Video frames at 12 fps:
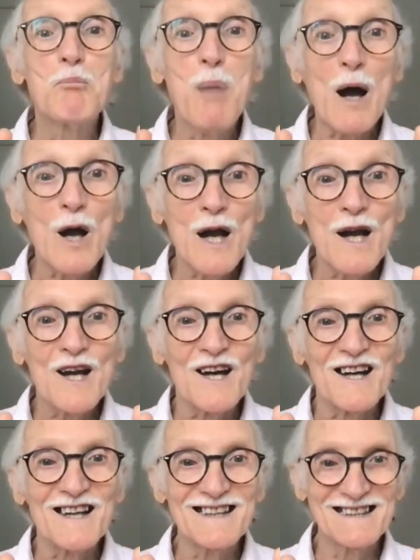
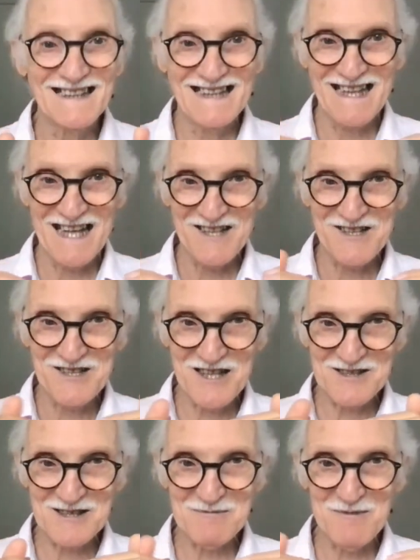bunker
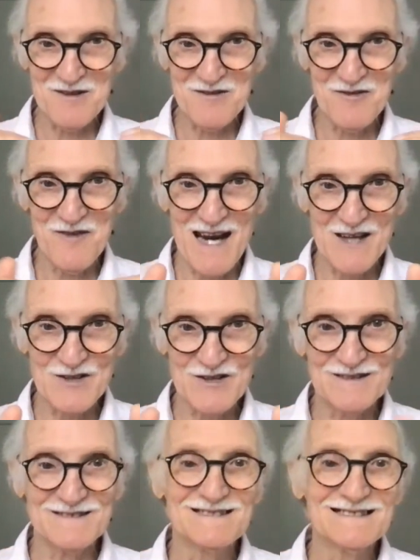adjustment
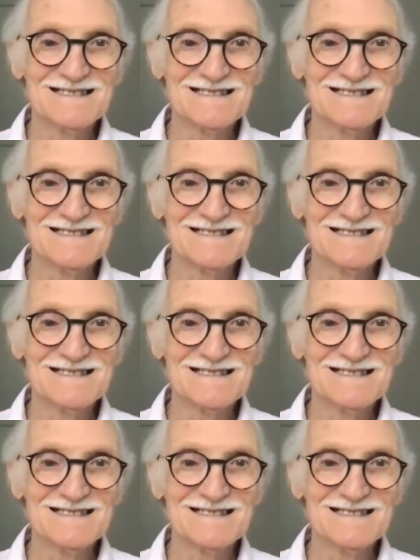factor,